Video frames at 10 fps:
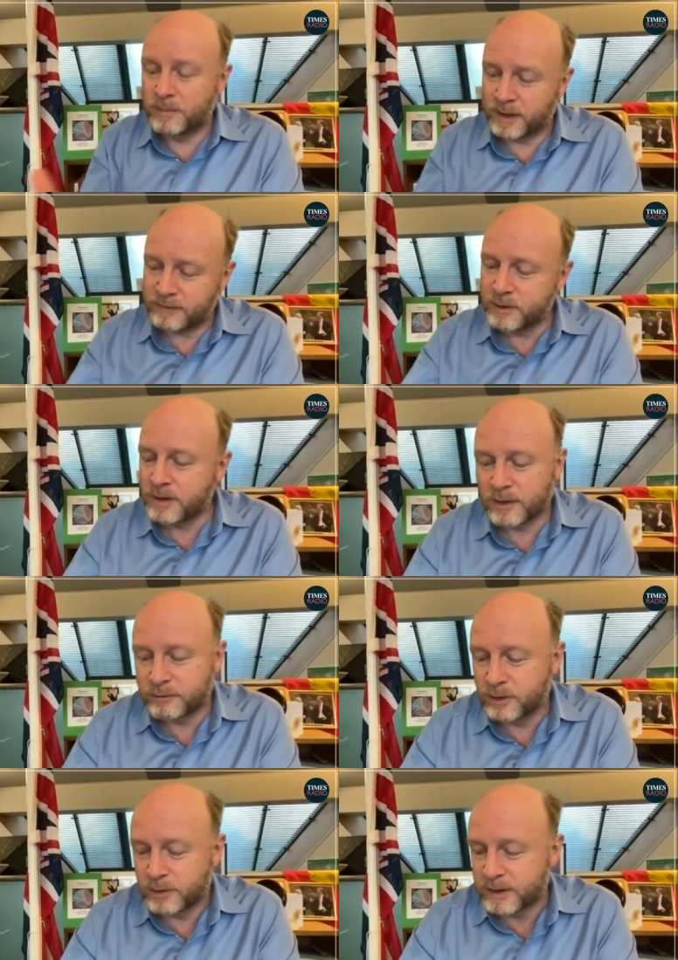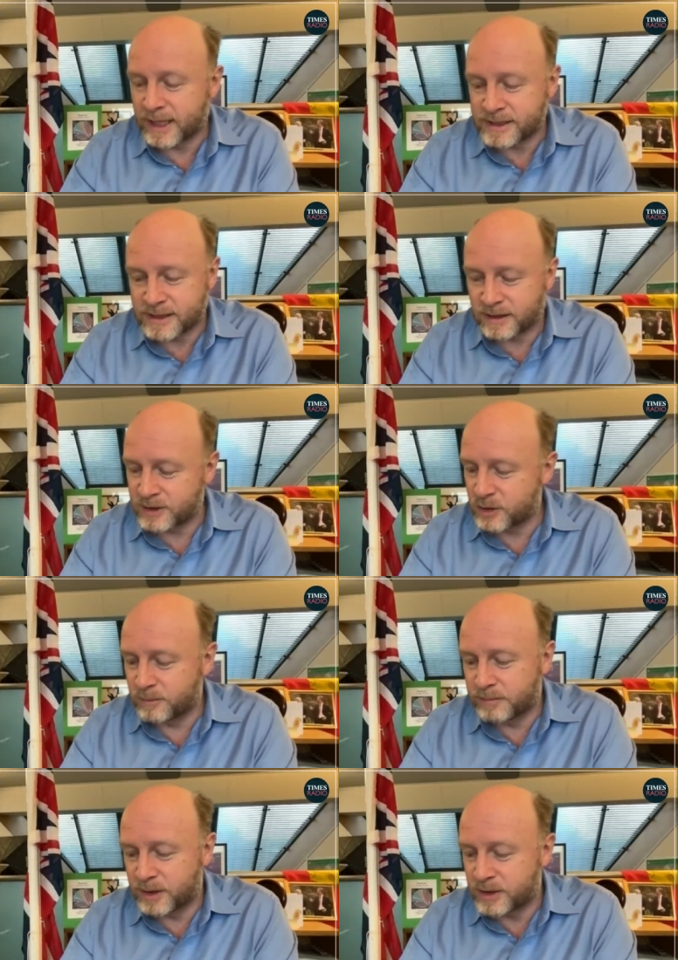But if you go through cases like
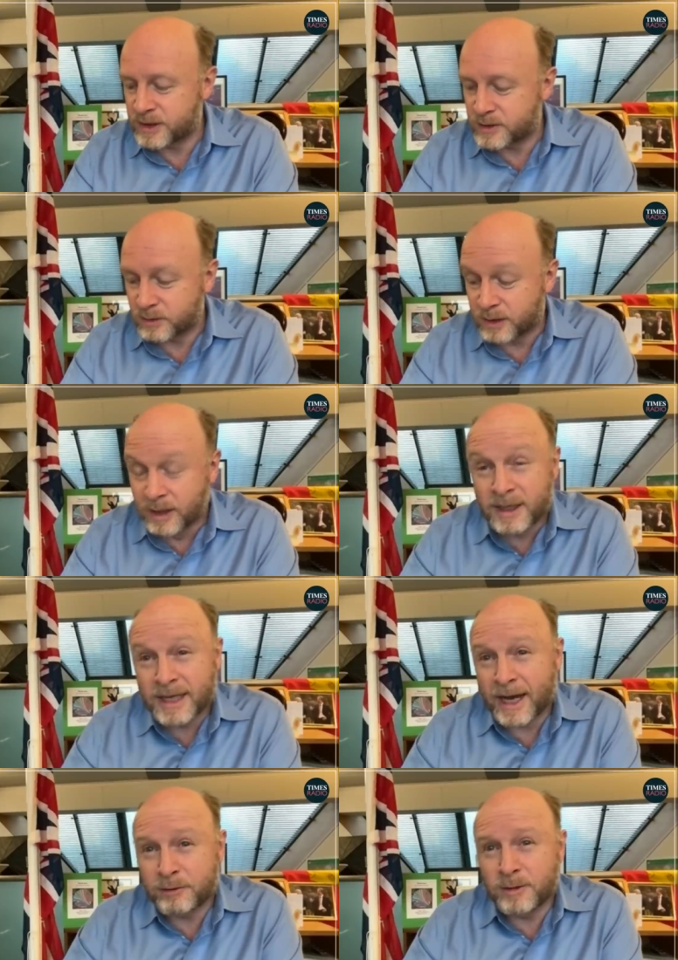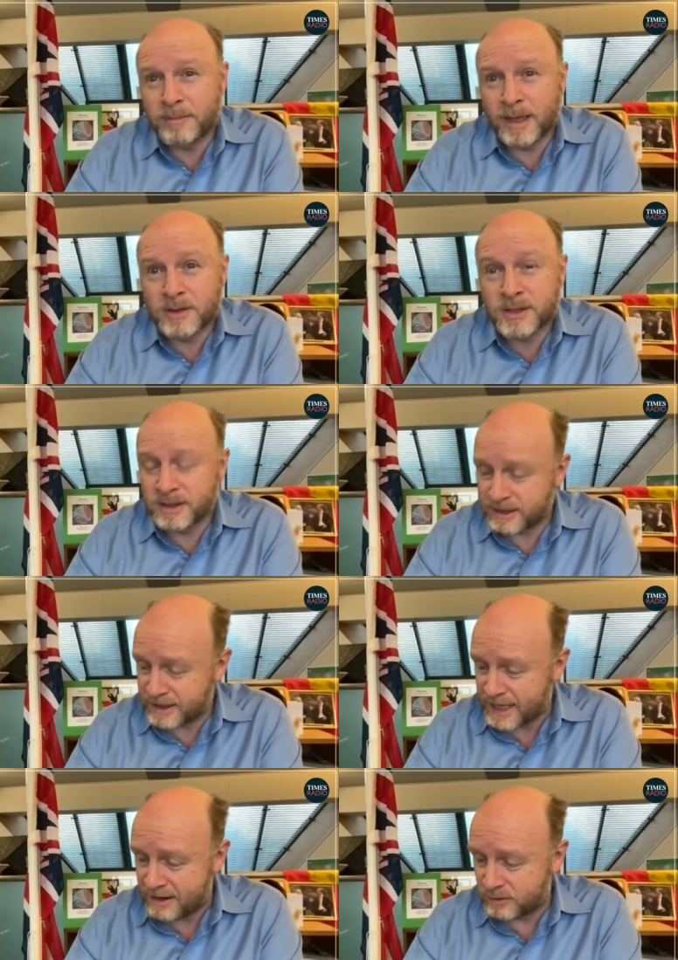Tom Burgis or Catherine Belton,
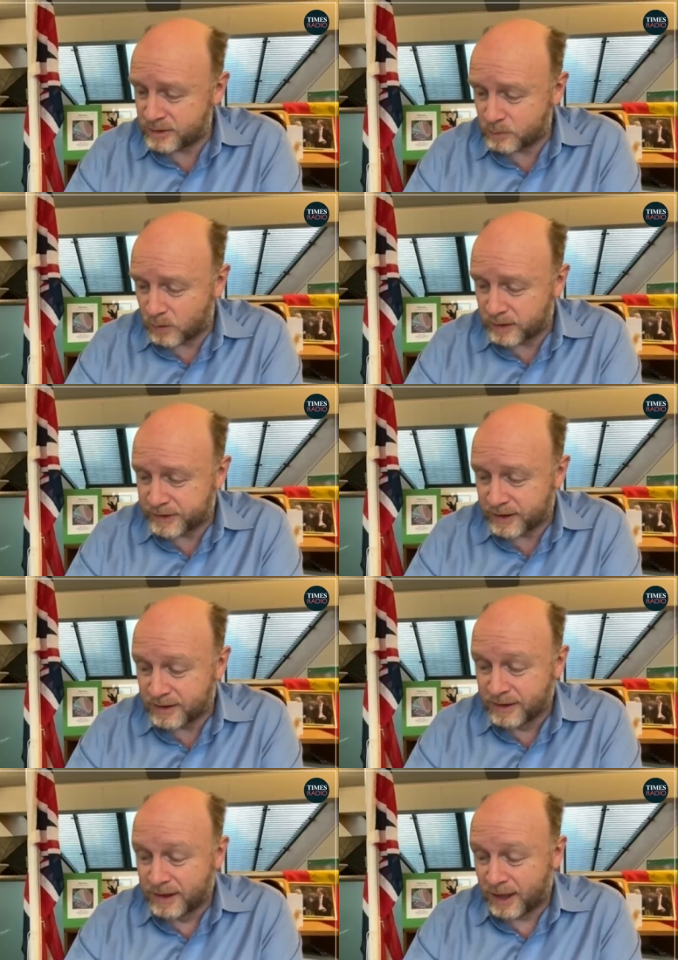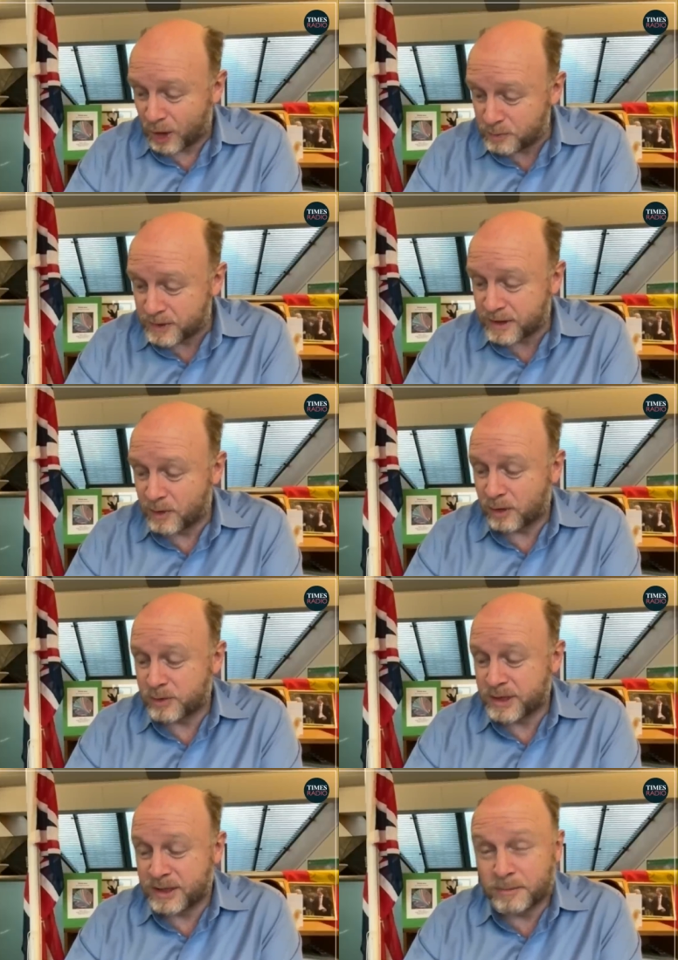Carole Cadwalladr, Open
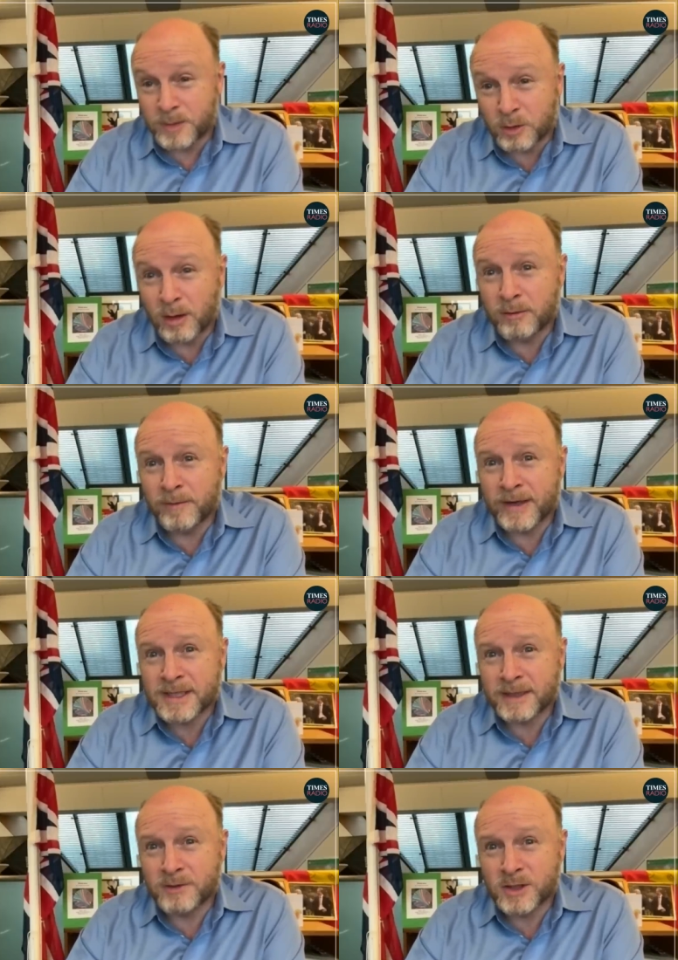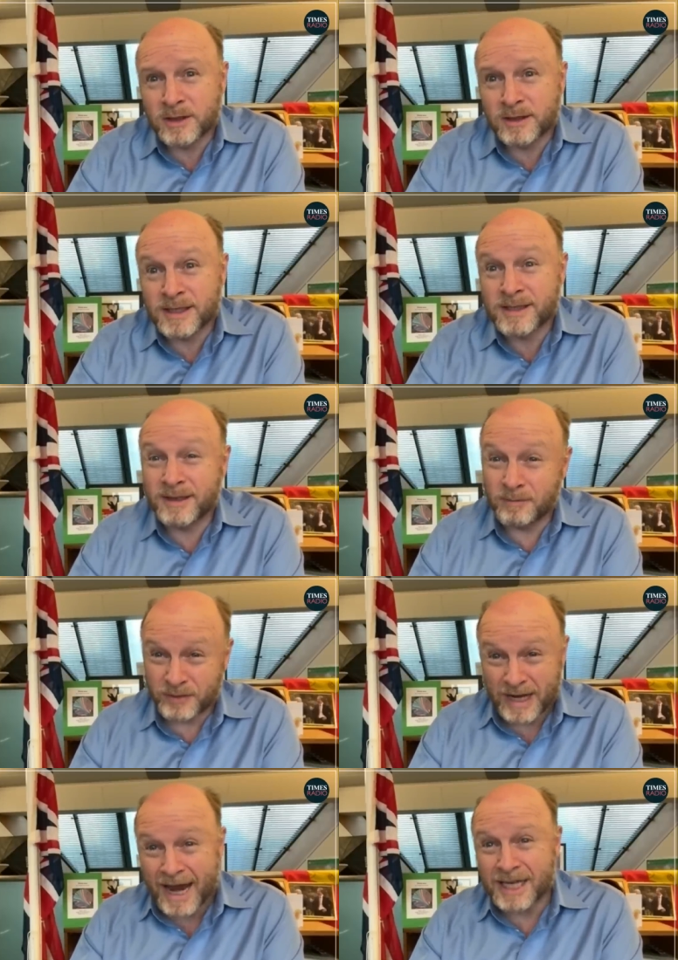Democracy, the Bureau of Investigative Journalists, the,
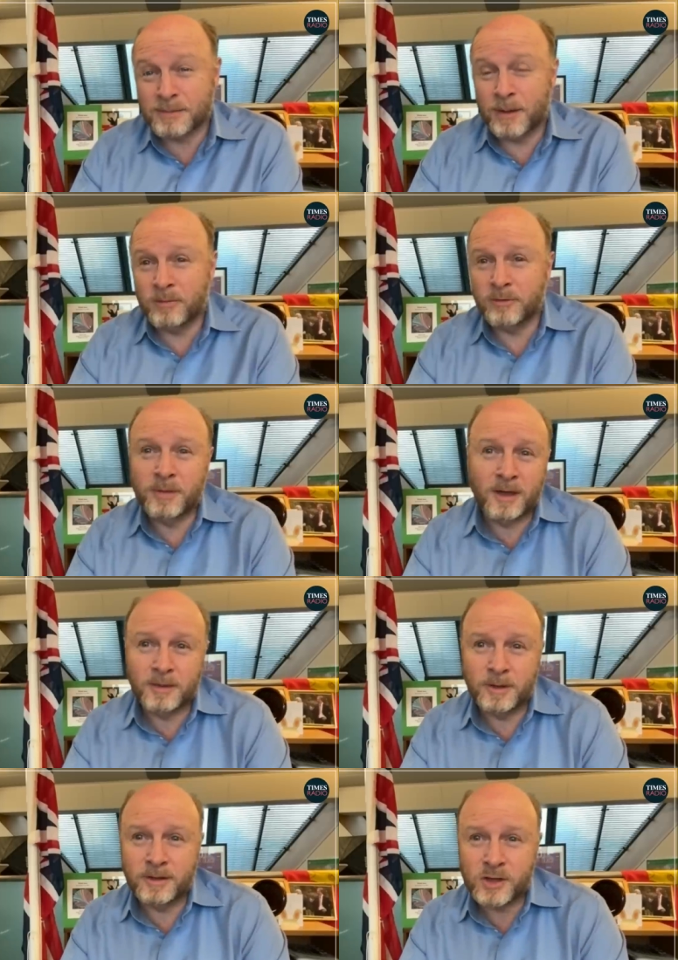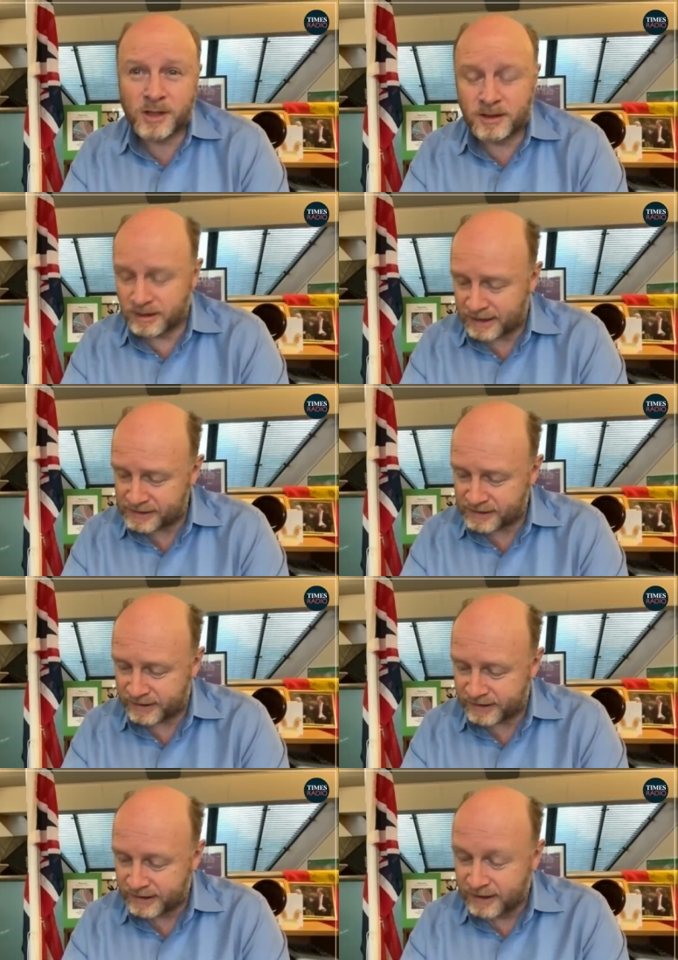the ex-member of Parliament, Charlotte
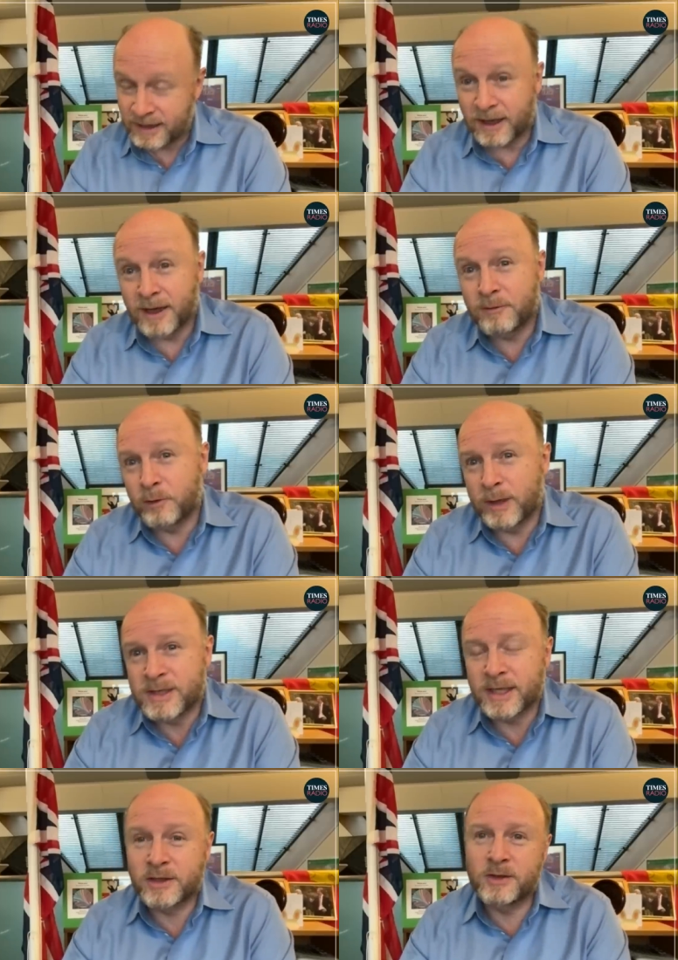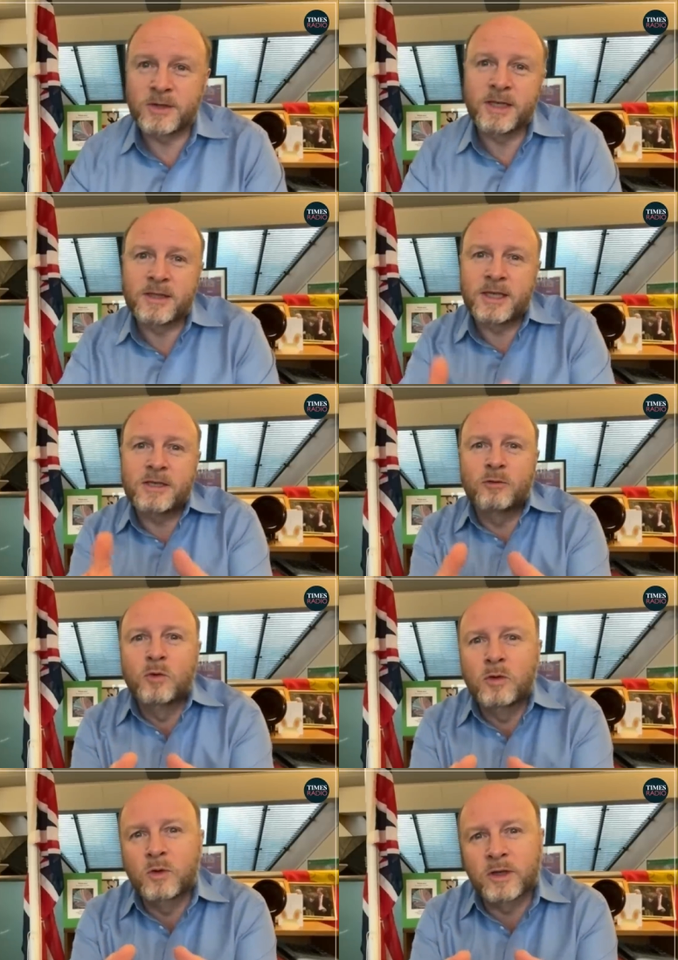Leslie, uh, Forensic News, these, these are
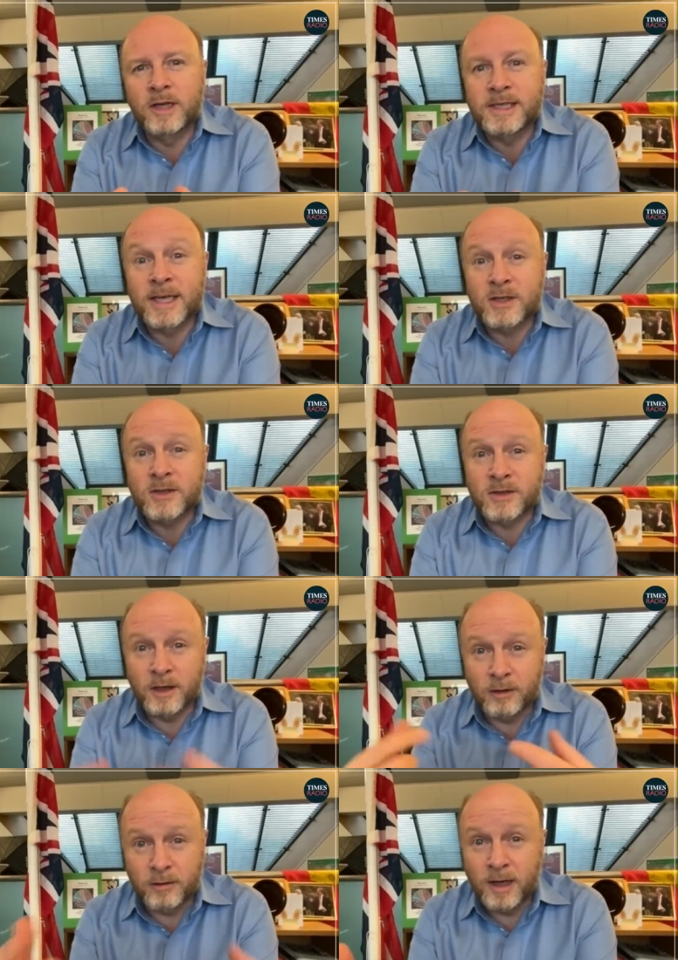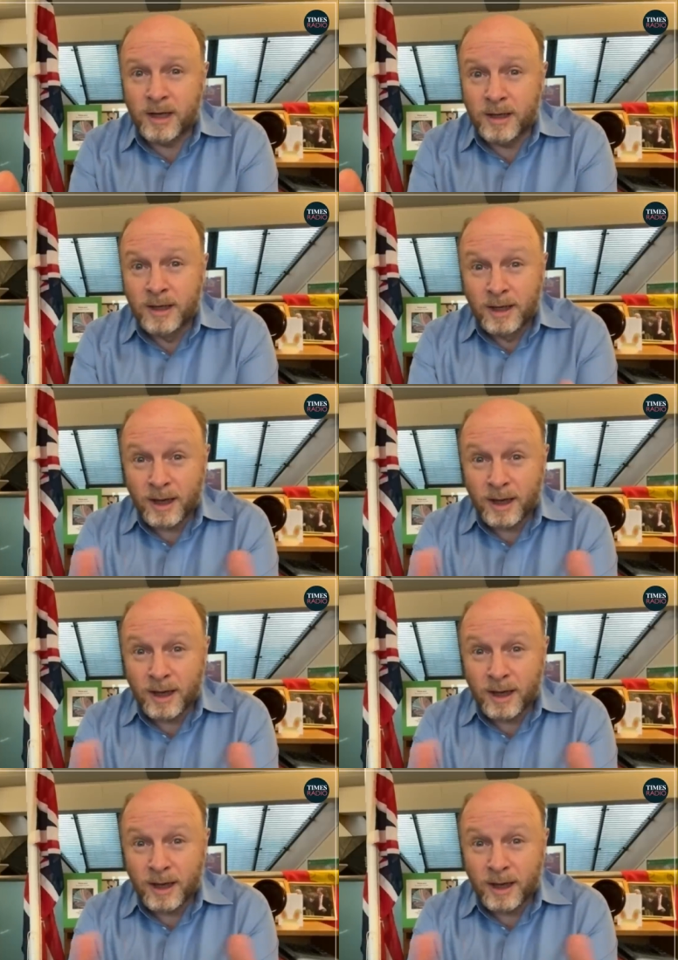all organisations that are, uh,